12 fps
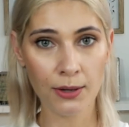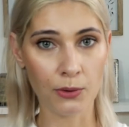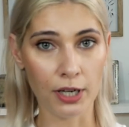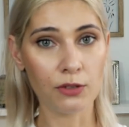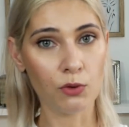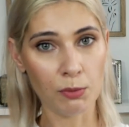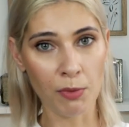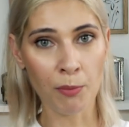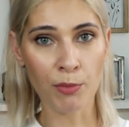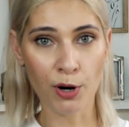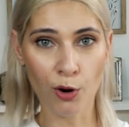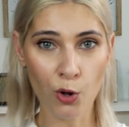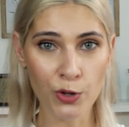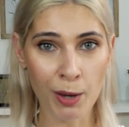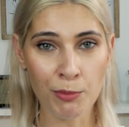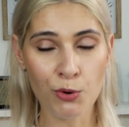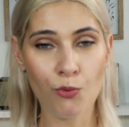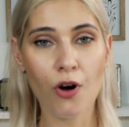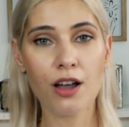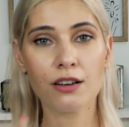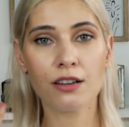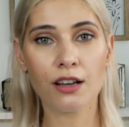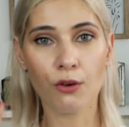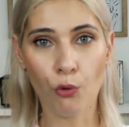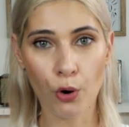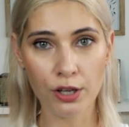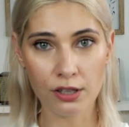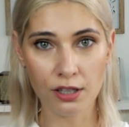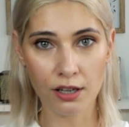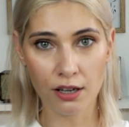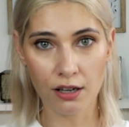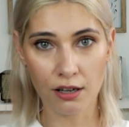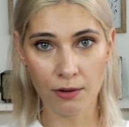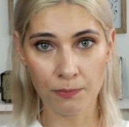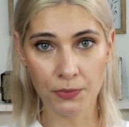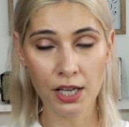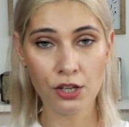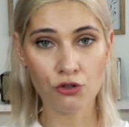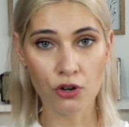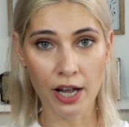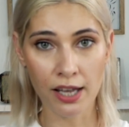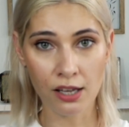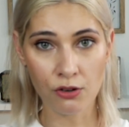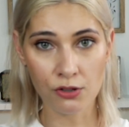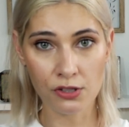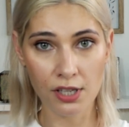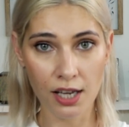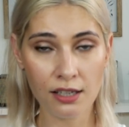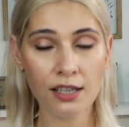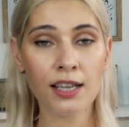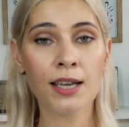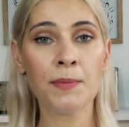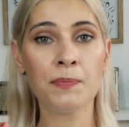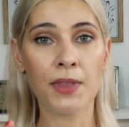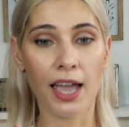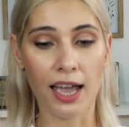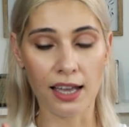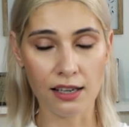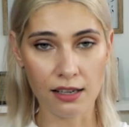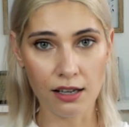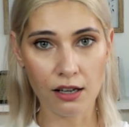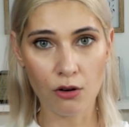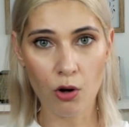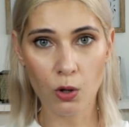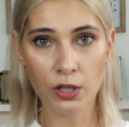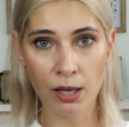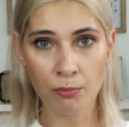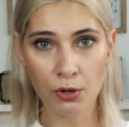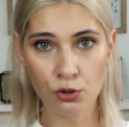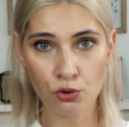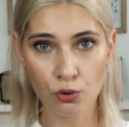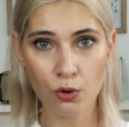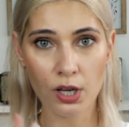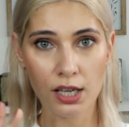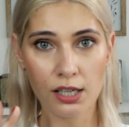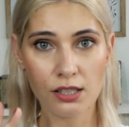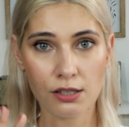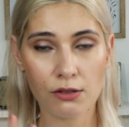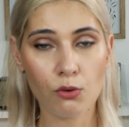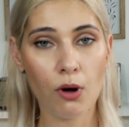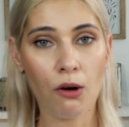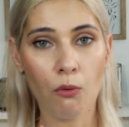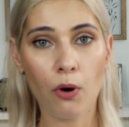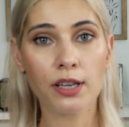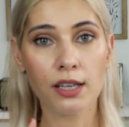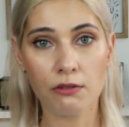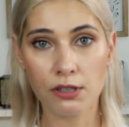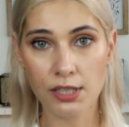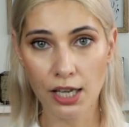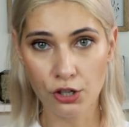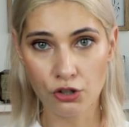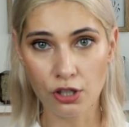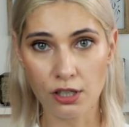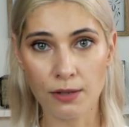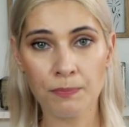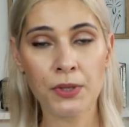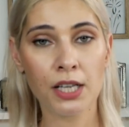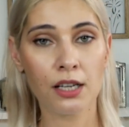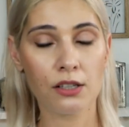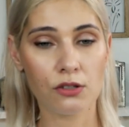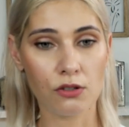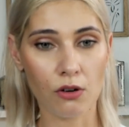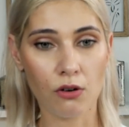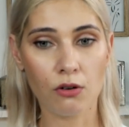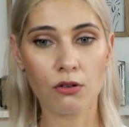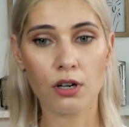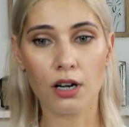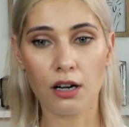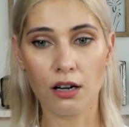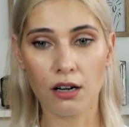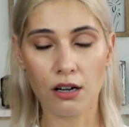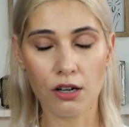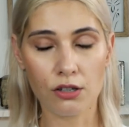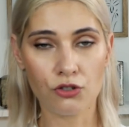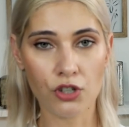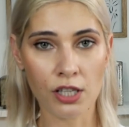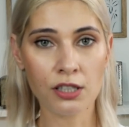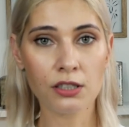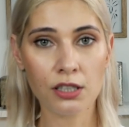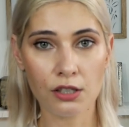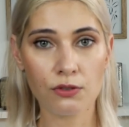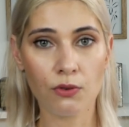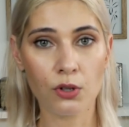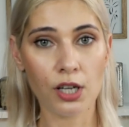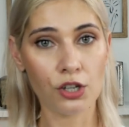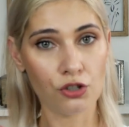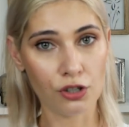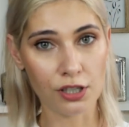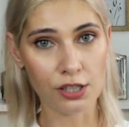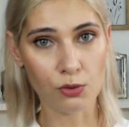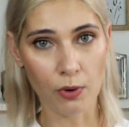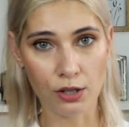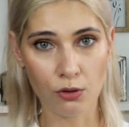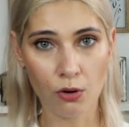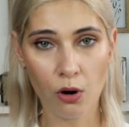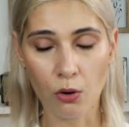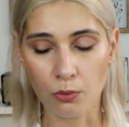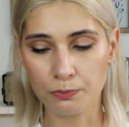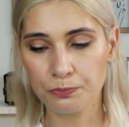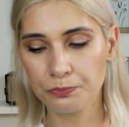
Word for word: right? Remember goal number one, avoid um, drying your skin and uh, goal number two is to avoid irritation. So uh, gentle exfoliation is way to go.